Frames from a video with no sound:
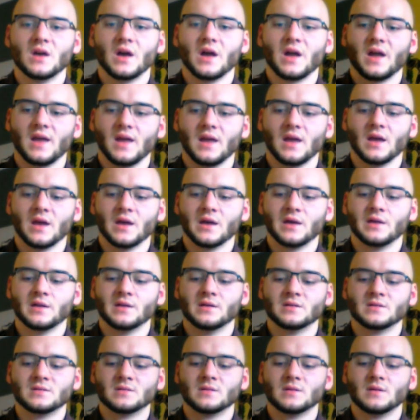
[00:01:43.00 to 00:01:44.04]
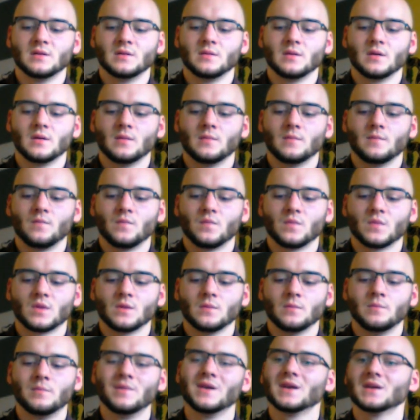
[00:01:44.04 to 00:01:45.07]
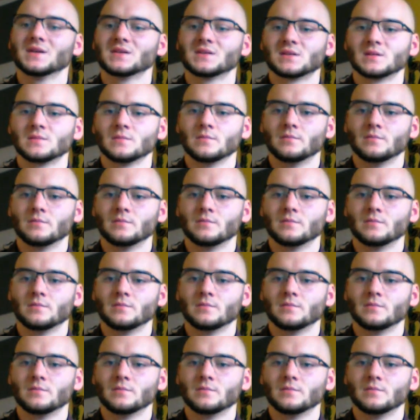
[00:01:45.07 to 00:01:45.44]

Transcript: And biggest,